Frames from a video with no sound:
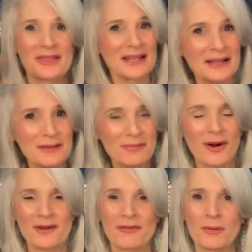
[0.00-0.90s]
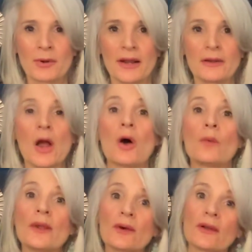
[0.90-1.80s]
thinking part of our brain.
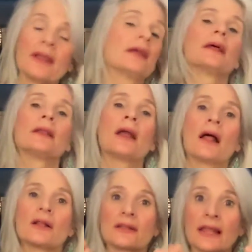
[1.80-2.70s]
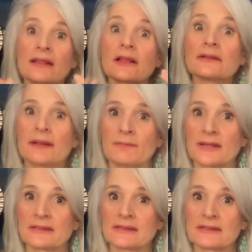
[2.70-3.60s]
We are in like the
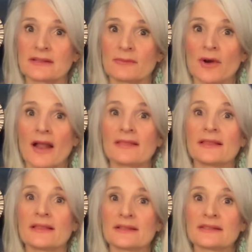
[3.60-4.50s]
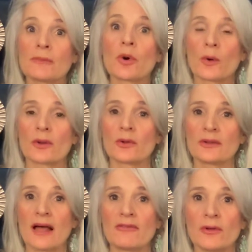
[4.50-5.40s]
limbic system, right? The subcortical
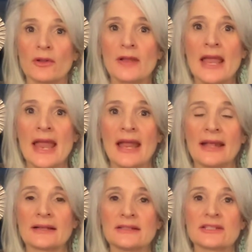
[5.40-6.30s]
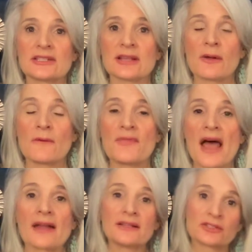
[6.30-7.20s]
level. And so
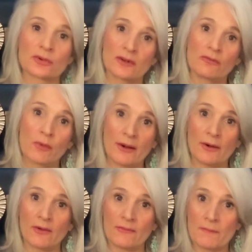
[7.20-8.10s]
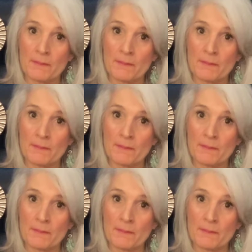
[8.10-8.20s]
that is sort of where